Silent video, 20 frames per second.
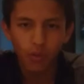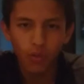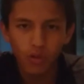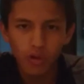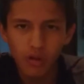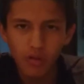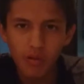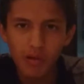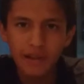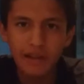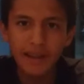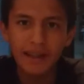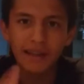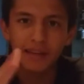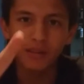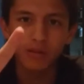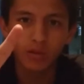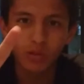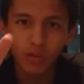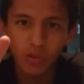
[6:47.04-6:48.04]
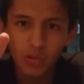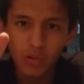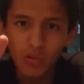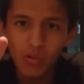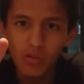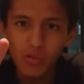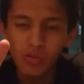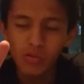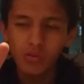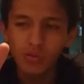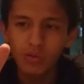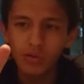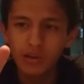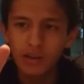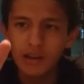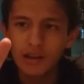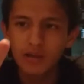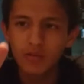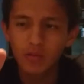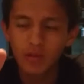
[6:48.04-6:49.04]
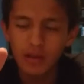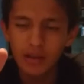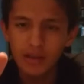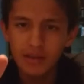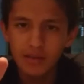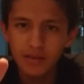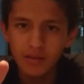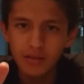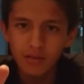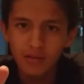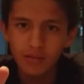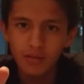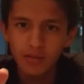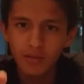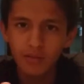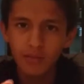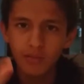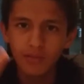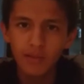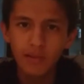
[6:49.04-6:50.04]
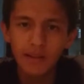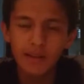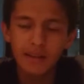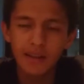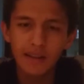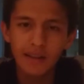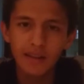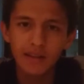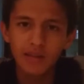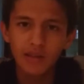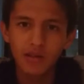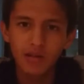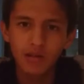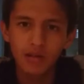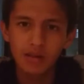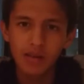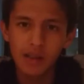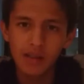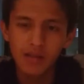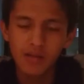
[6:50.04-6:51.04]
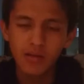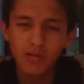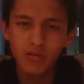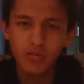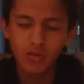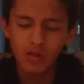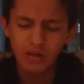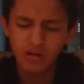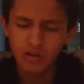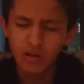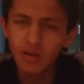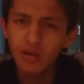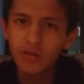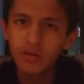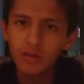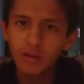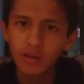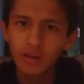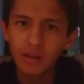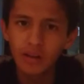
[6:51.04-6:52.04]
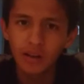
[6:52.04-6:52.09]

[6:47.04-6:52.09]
we will get 2 squares with an heterozygous result.